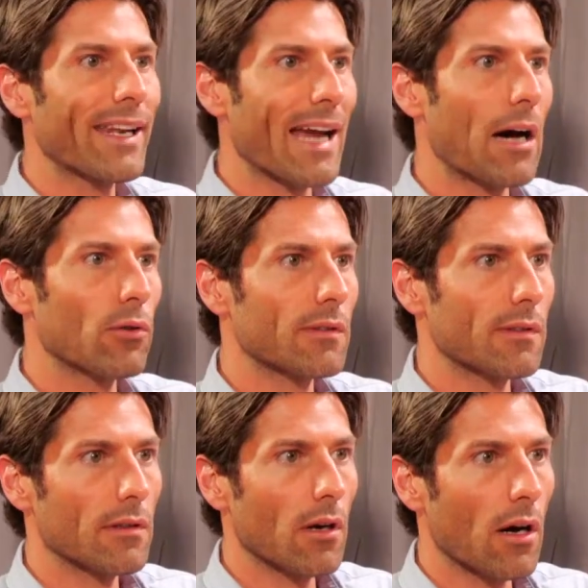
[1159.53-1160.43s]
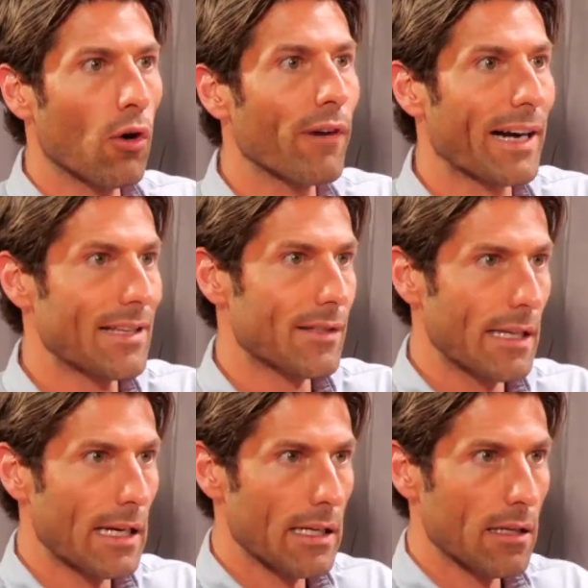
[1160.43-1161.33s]
out over
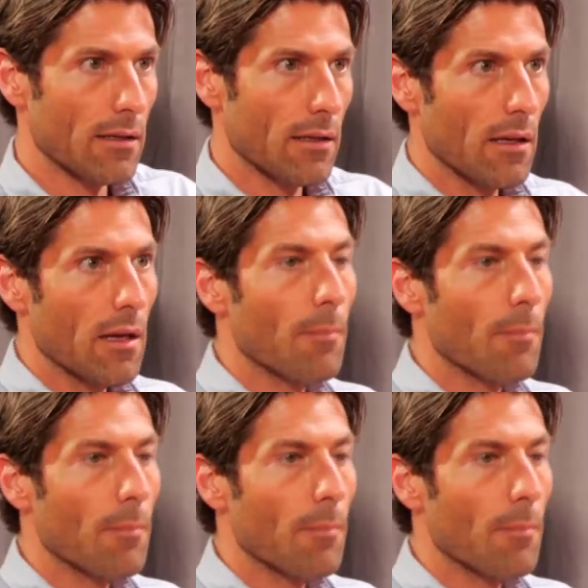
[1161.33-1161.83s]
SDI,